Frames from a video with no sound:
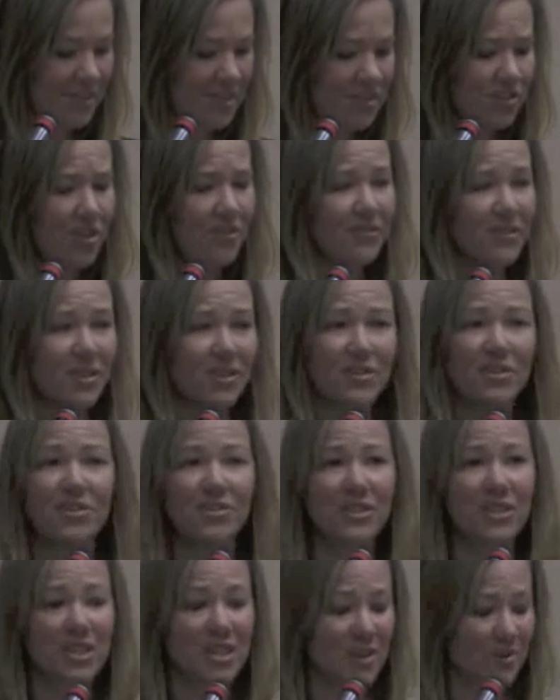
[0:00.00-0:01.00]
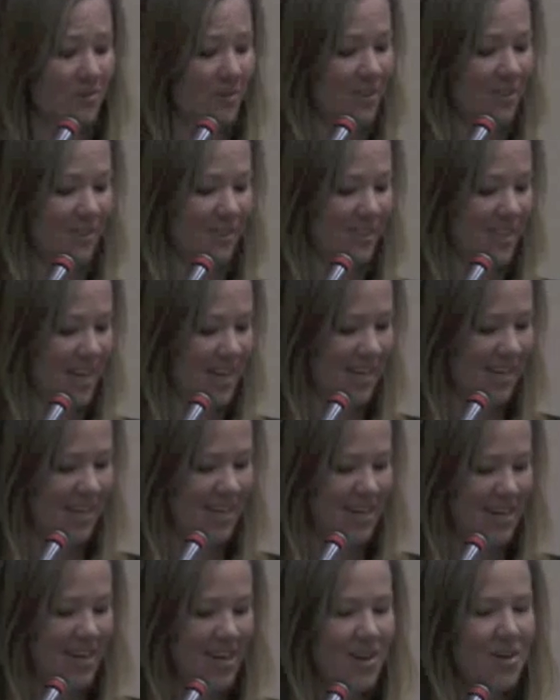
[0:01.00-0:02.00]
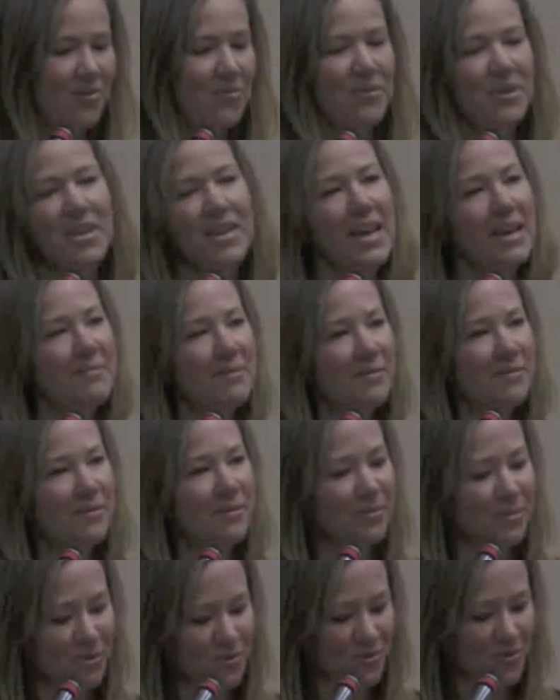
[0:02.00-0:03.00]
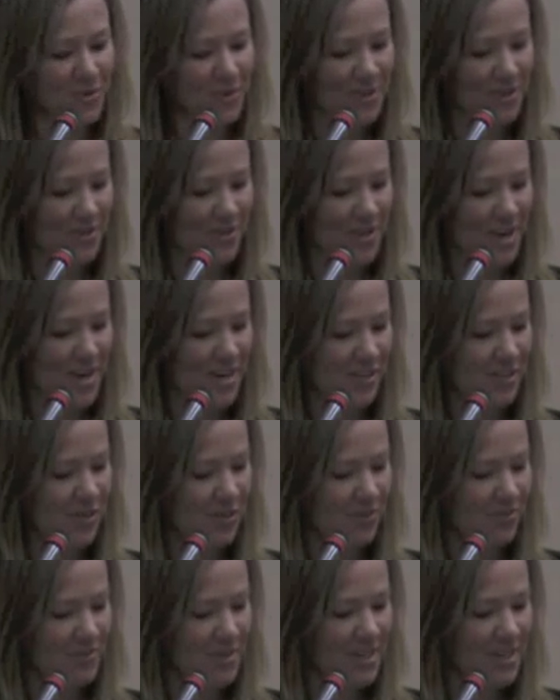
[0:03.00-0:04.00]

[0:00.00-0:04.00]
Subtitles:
So I've started using humor instead. When he came home from school the other day and told